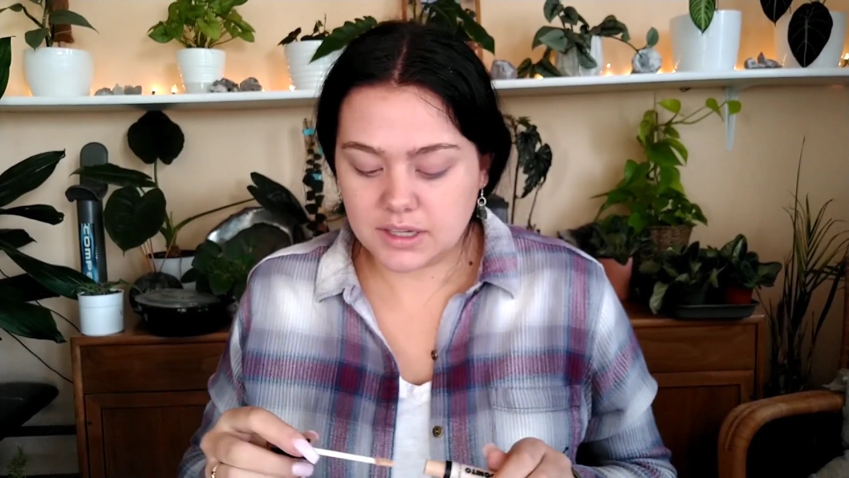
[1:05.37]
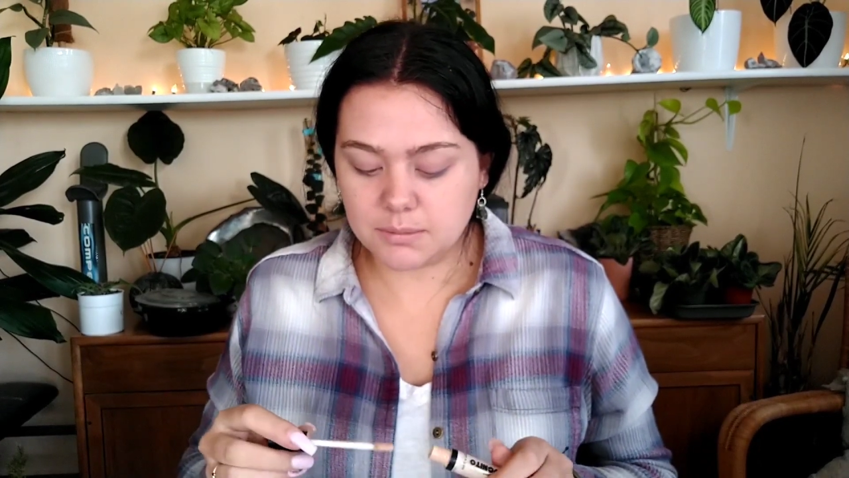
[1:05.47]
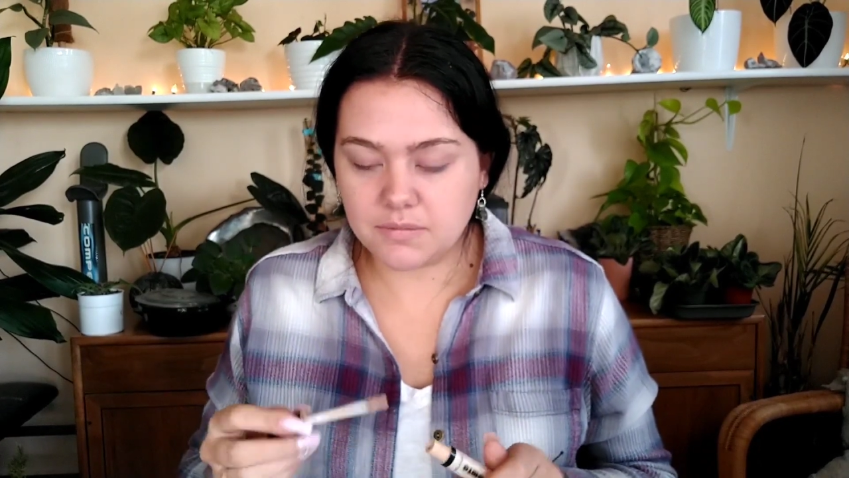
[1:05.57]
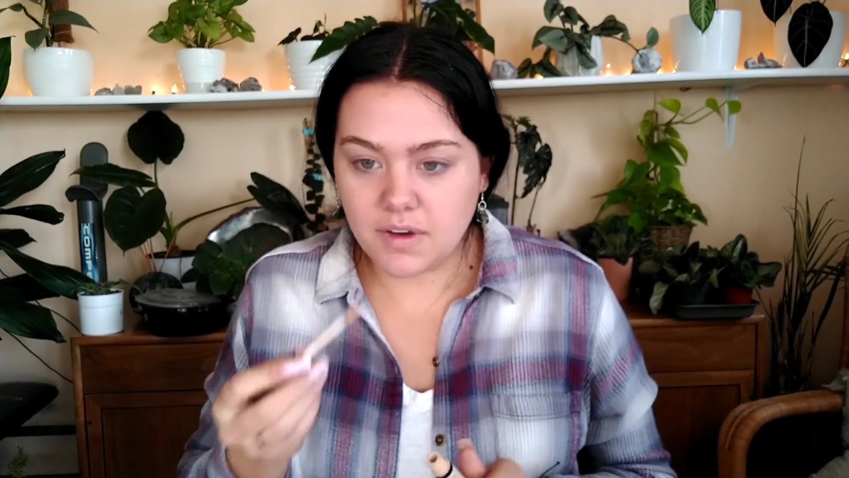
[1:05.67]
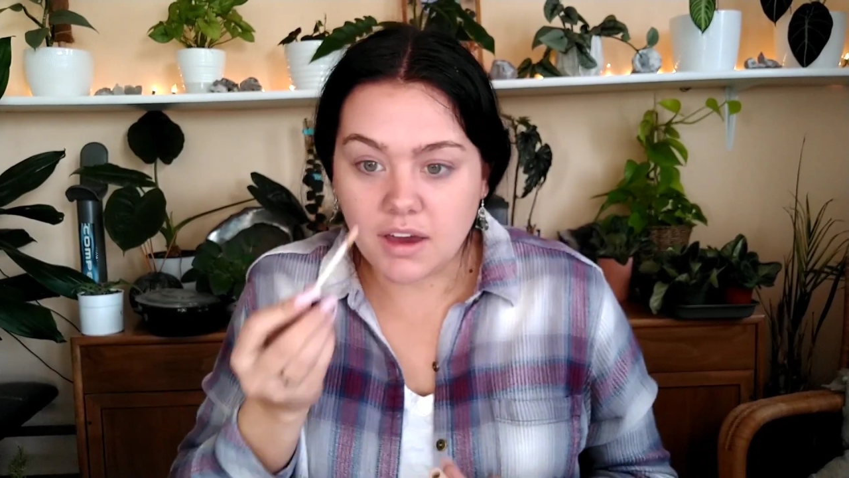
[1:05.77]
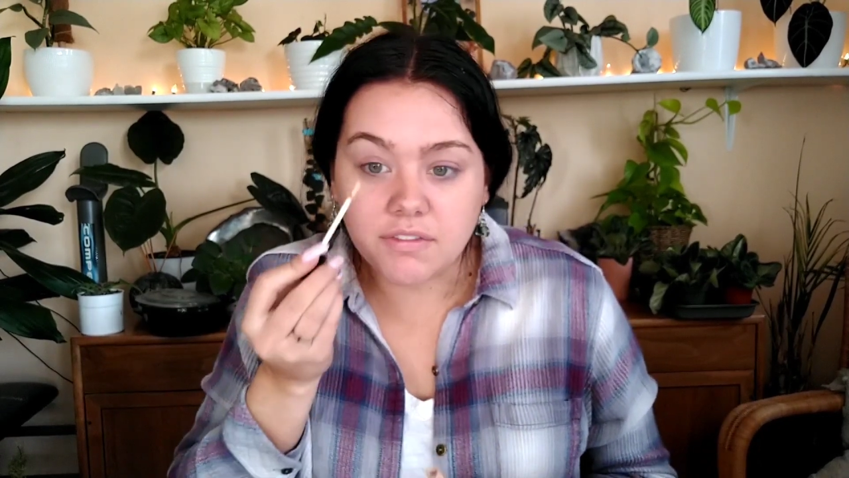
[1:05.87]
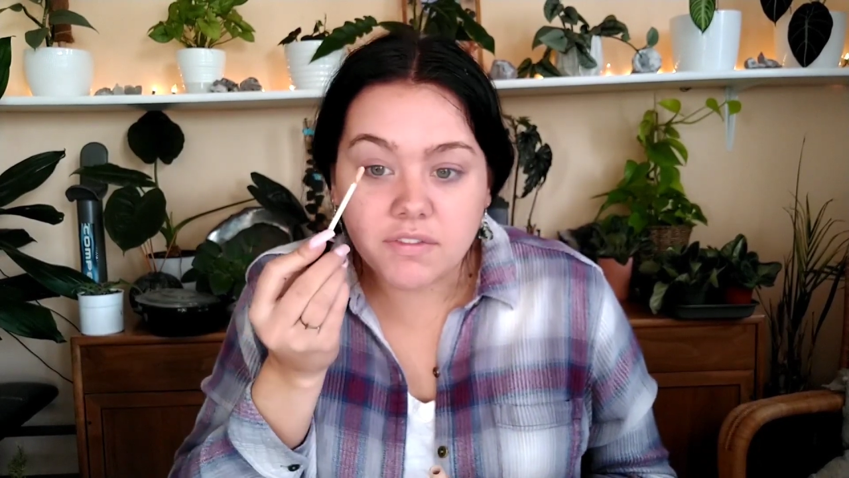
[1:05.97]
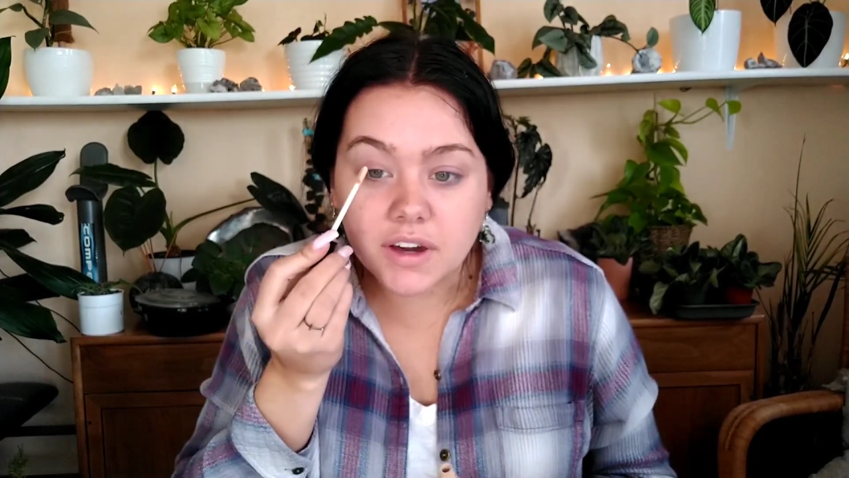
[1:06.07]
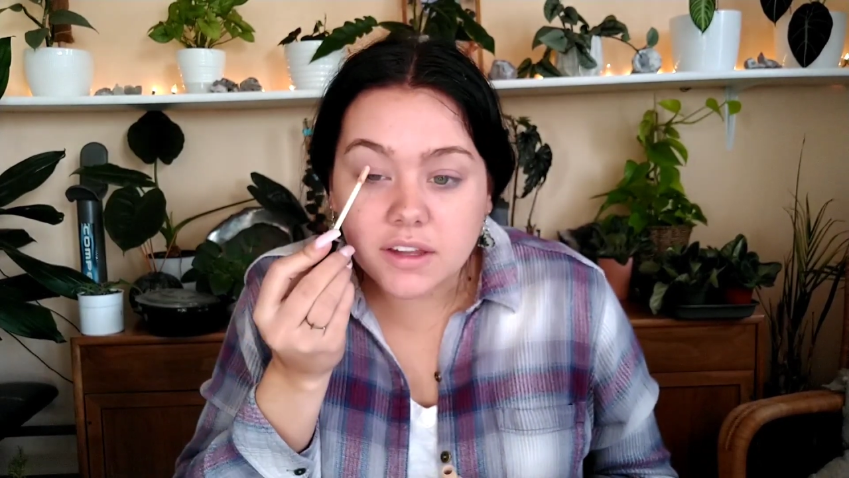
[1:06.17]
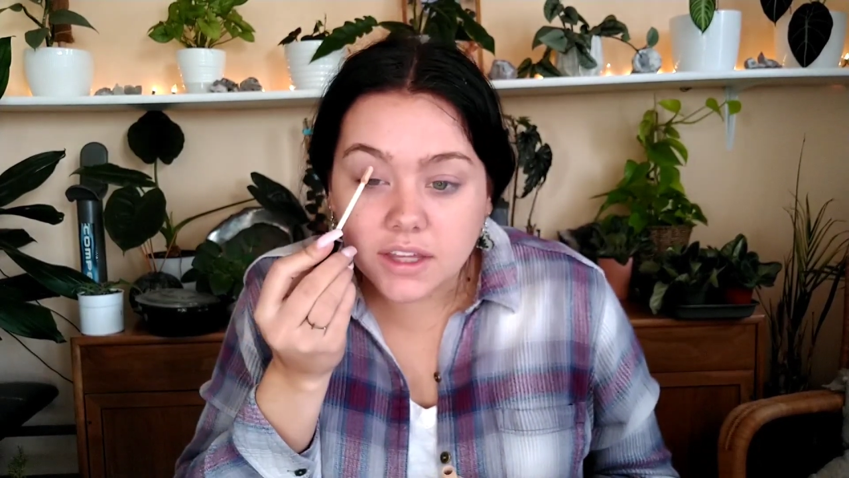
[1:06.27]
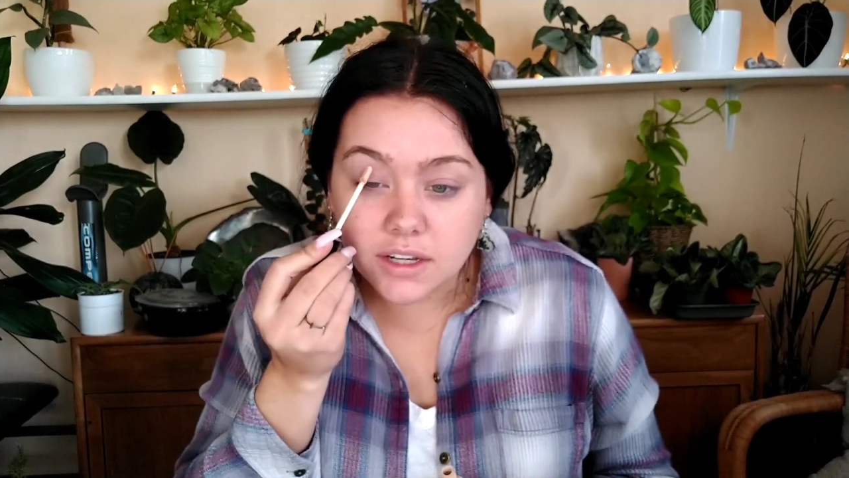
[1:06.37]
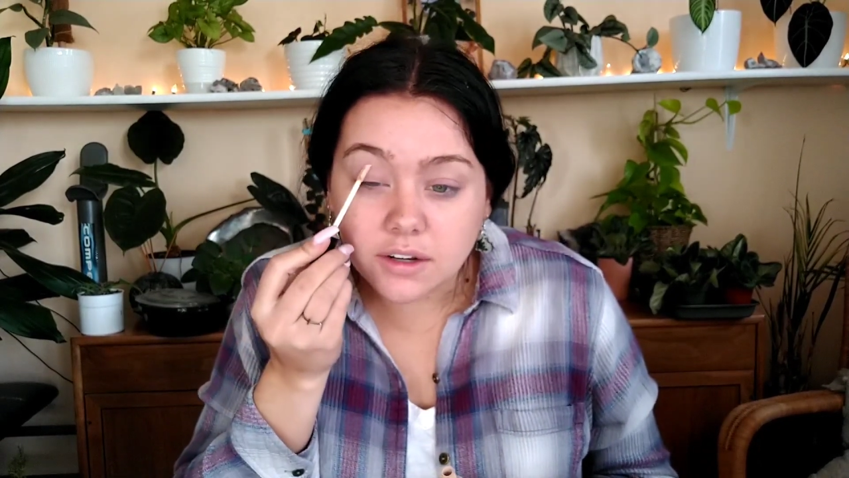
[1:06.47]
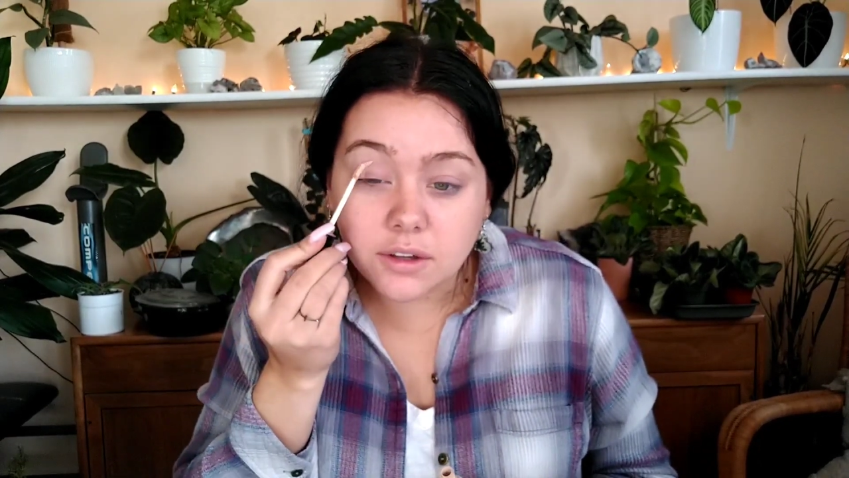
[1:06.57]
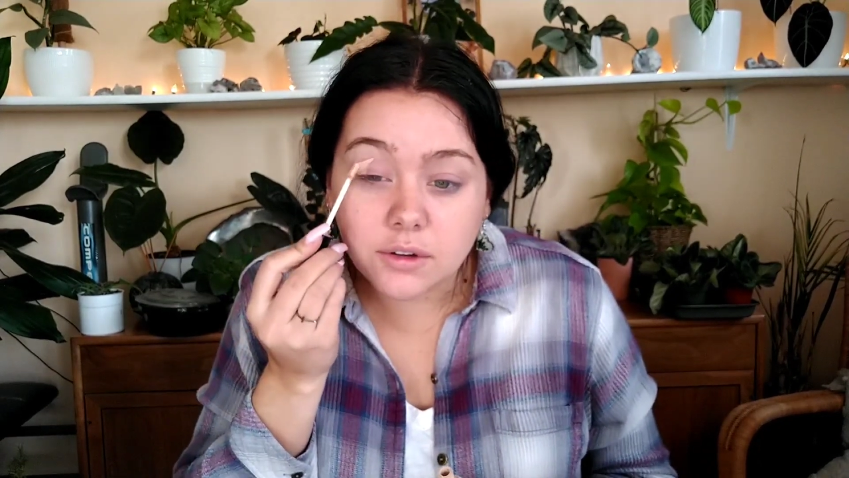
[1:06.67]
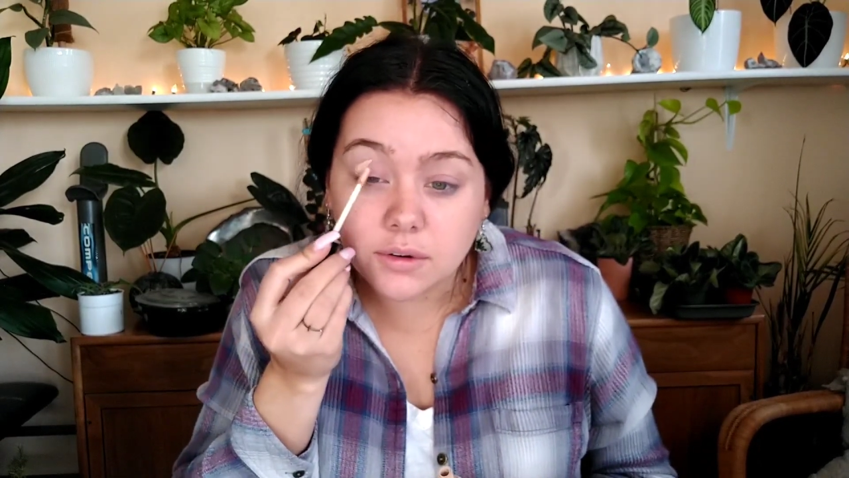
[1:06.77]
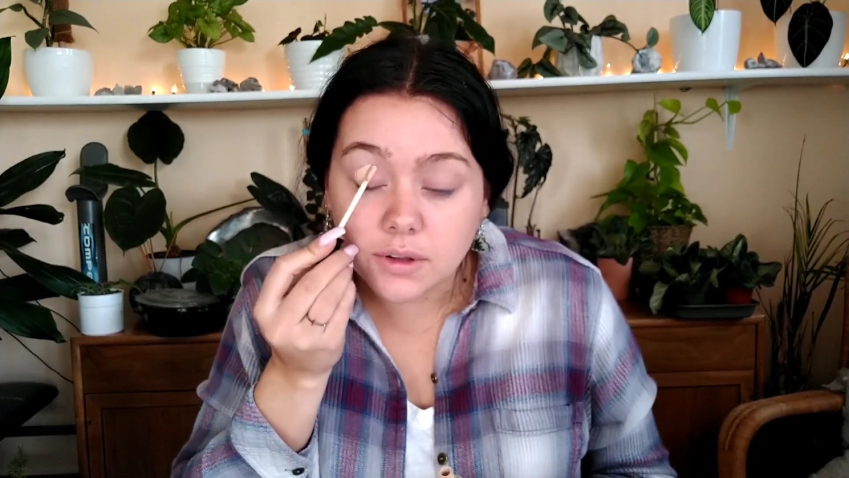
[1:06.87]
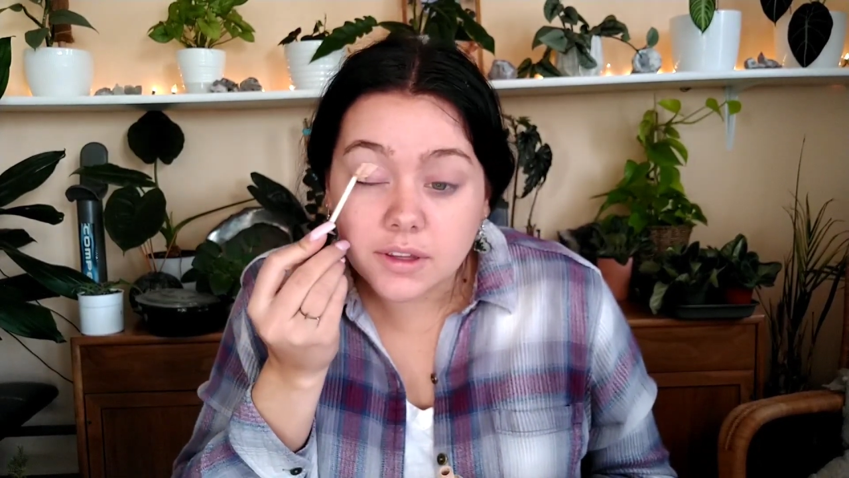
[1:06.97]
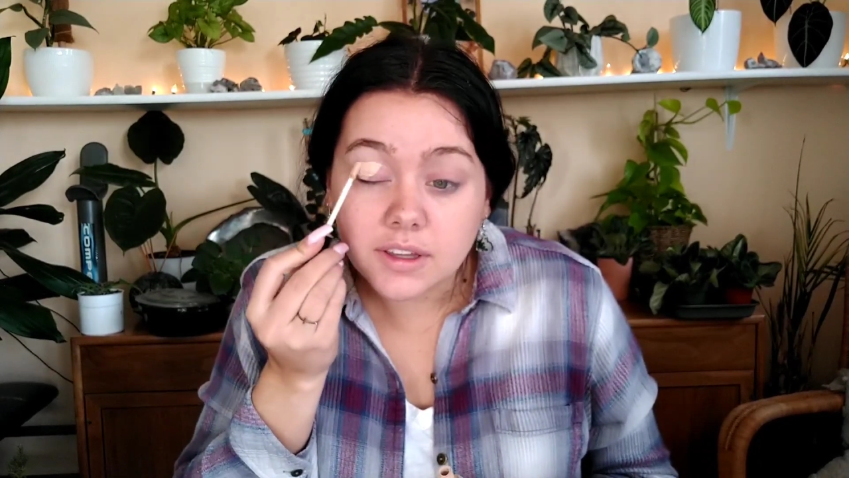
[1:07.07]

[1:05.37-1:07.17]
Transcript: am a fairly new